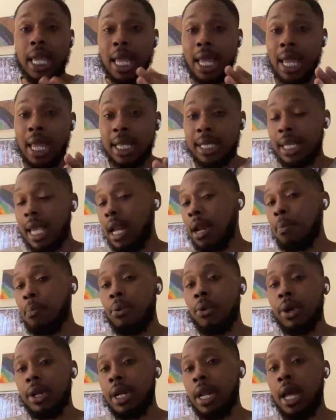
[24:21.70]
it's at a
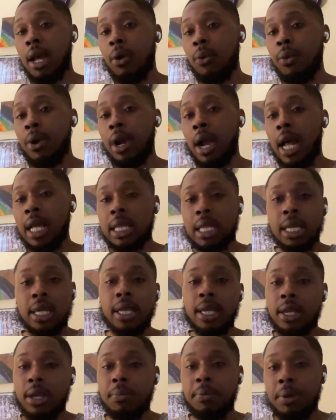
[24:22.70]
point now where I think
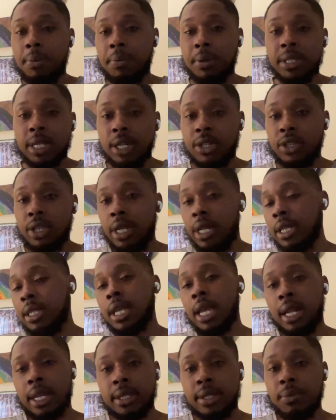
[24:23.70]
it could be potentially in his
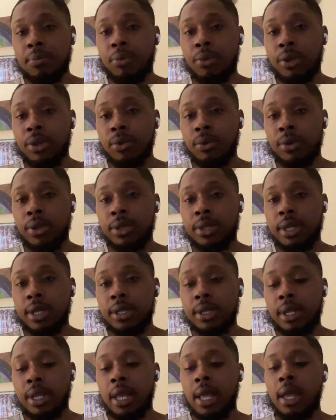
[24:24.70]
head at some point during the
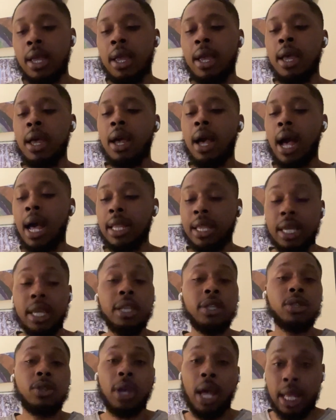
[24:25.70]
season. I
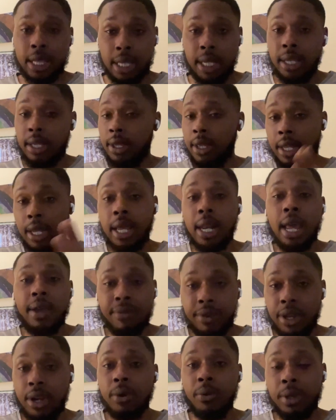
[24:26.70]
think he can have
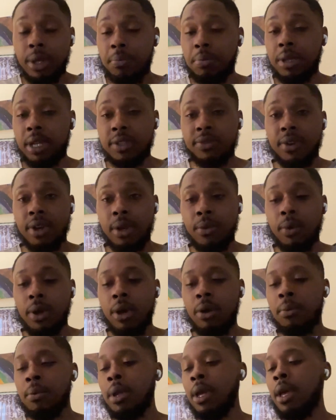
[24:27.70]
a year where he plays very
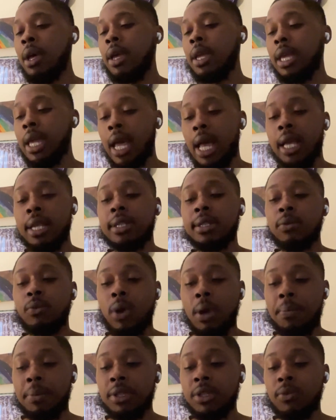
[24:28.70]
well. He has some
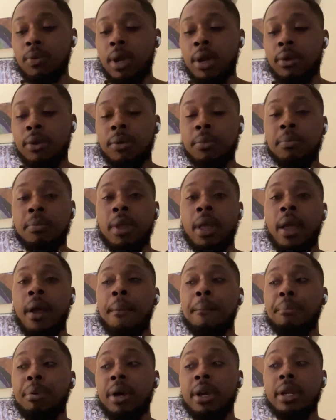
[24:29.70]
weapons around him,
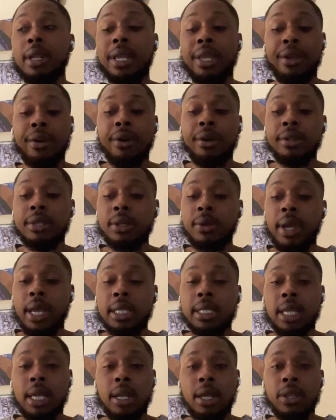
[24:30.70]
but he also
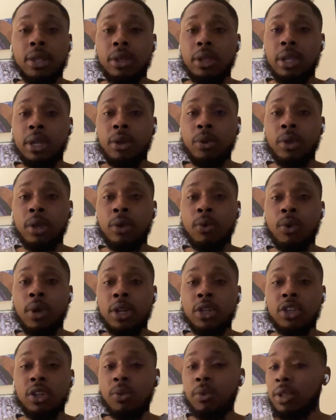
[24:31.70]
has that other lingering
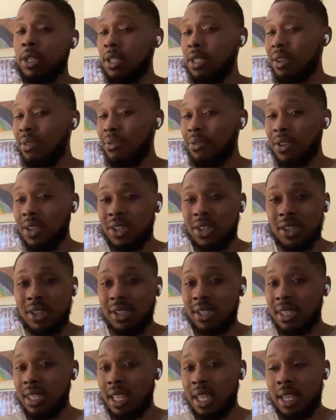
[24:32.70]
question, which is a
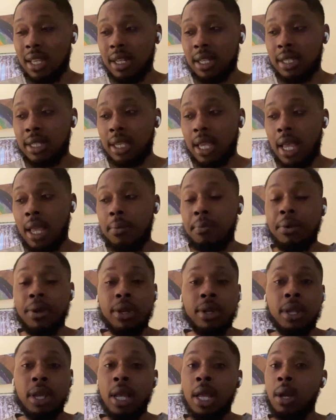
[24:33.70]
vicious thing to say,
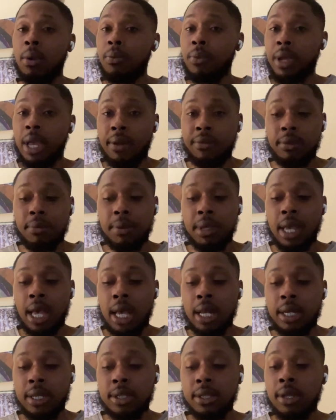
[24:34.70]
but we have to be
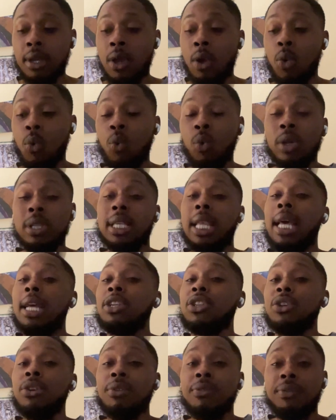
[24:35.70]
honest. Was
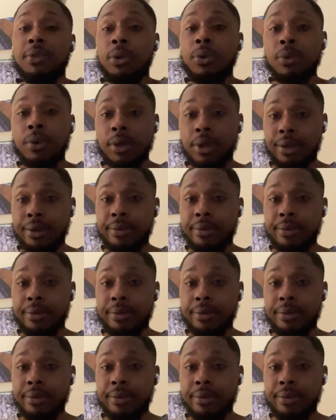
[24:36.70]
last year a fluke?